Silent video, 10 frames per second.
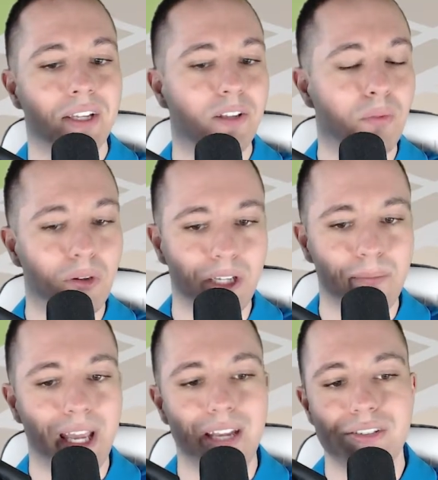community
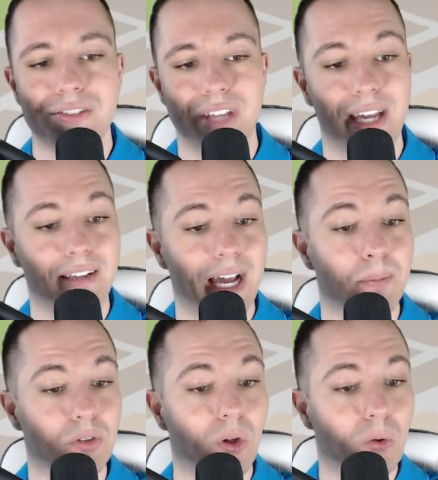pages, and
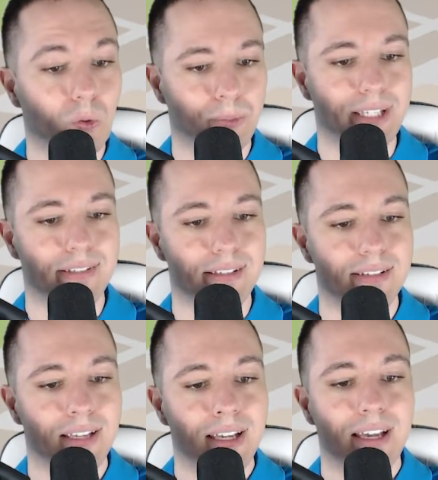hyperlocal pieces
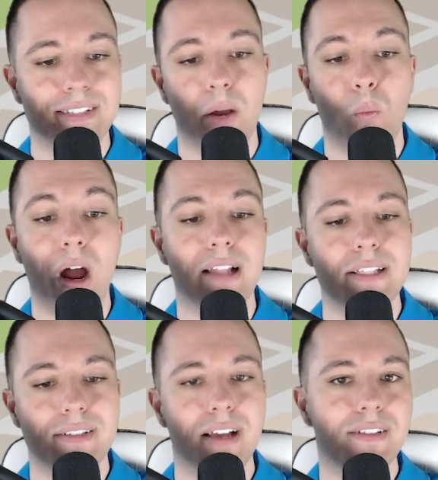is that while it
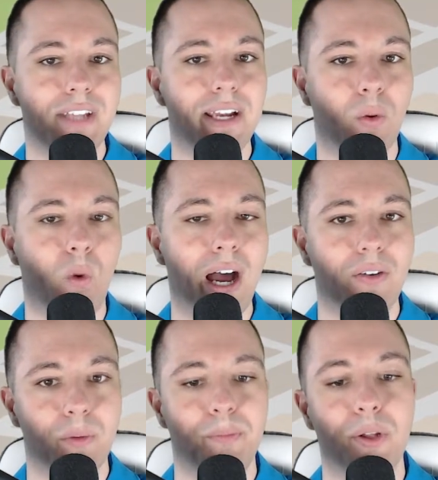does take a while
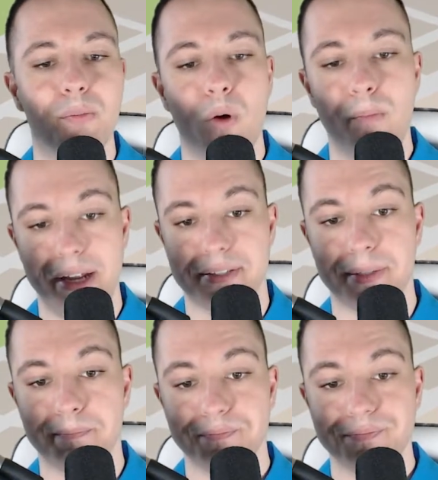to build
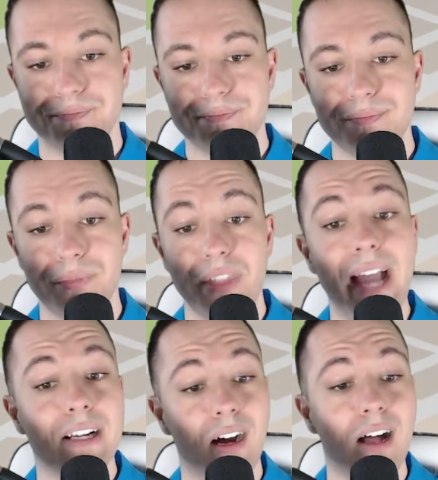momentum,
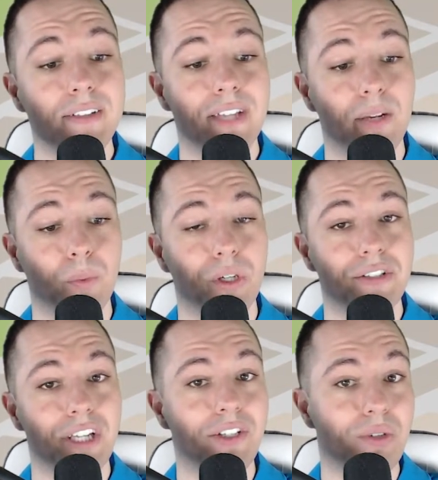that content will
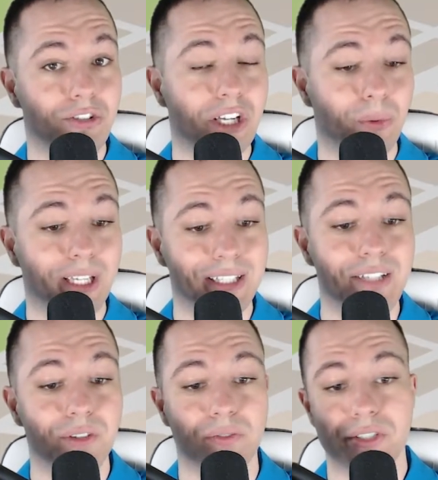continue to generate
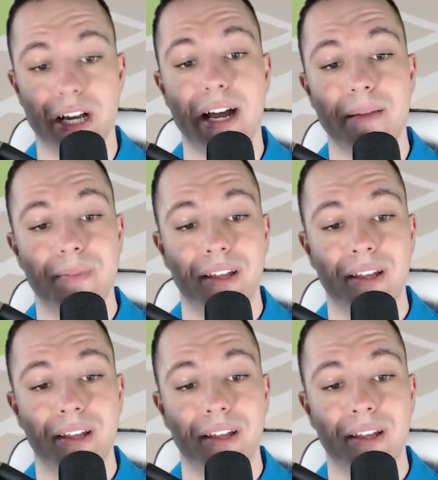leads over time.